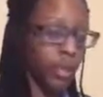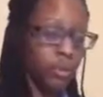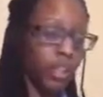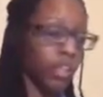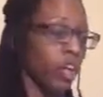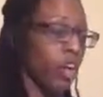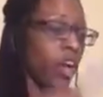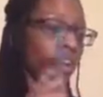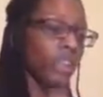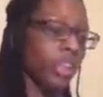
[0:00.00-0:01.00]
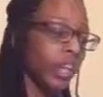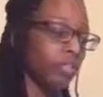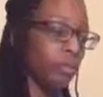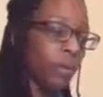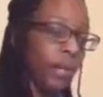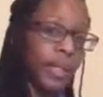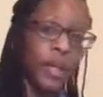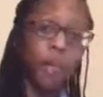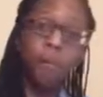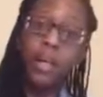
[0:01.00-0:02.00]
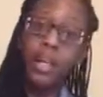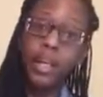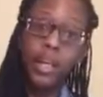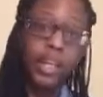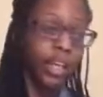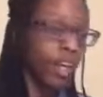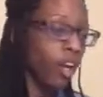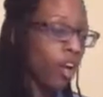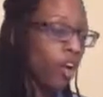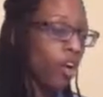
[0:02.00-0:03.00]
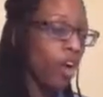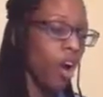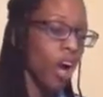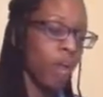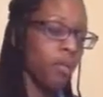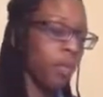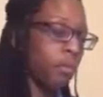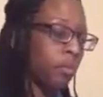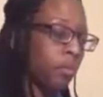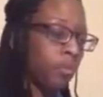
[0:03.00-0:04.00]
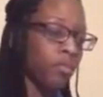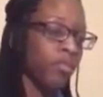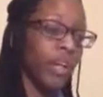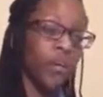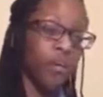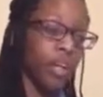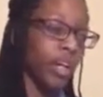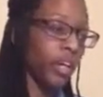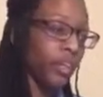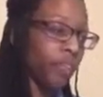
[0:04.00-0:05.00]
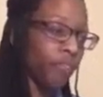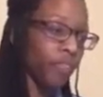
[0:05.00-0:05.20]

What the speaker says: I mean, slaves were bringing in money, people, they were